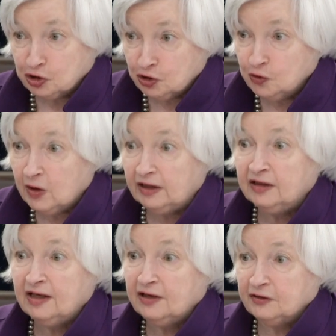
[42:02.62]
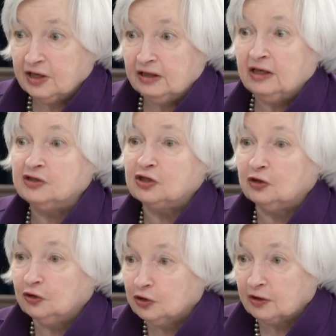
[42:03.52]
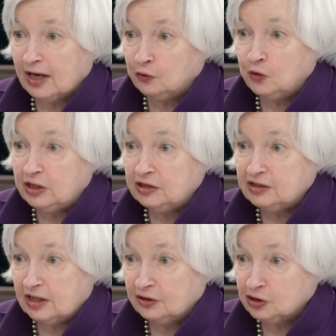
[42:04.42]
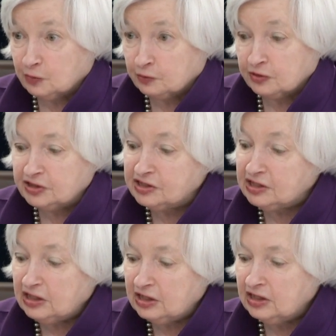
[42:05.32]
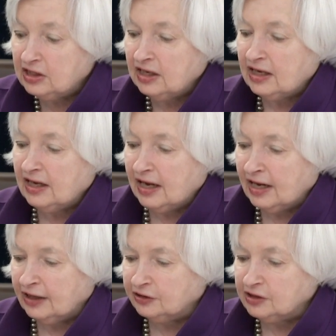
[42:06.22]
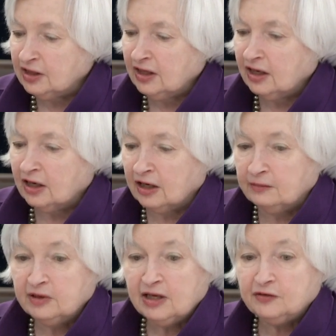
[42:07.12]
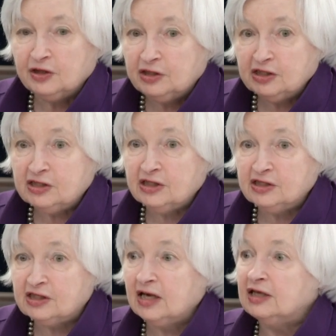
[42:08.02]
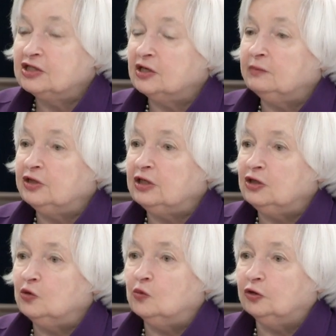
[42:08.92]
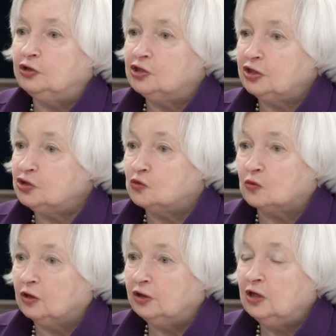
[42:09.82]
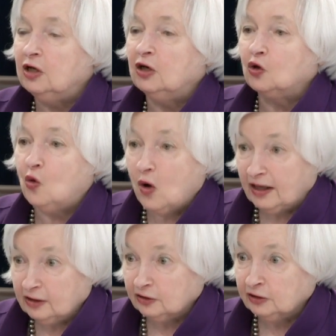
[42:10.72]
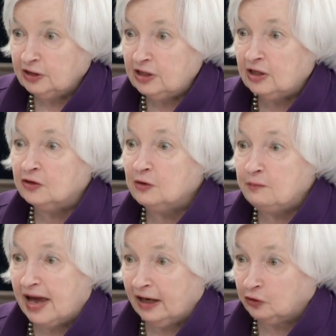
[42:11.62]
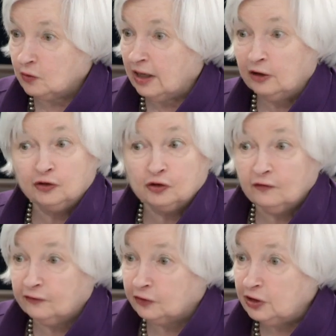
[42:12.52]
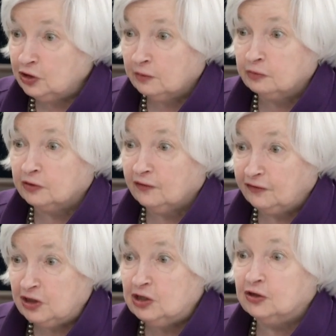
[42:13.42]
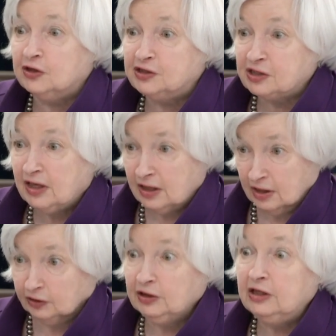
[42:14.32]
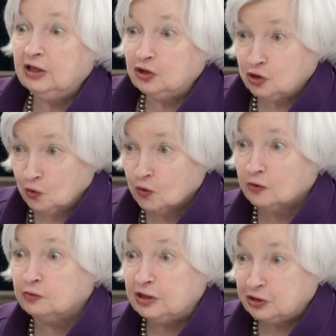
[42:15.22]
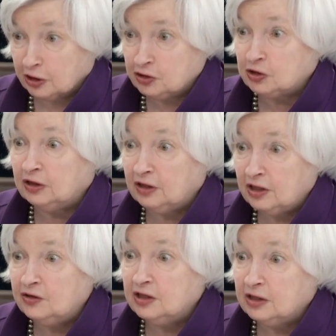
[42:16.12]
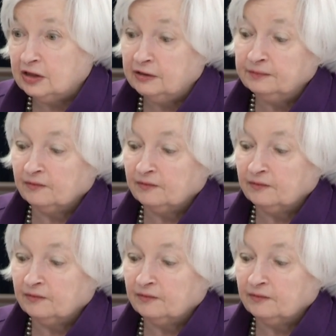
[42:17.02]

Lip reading: to it, that it's clear how we intend to proceed, and that this is something that will just run quietly in the background over a number of years, leading to a reduction in the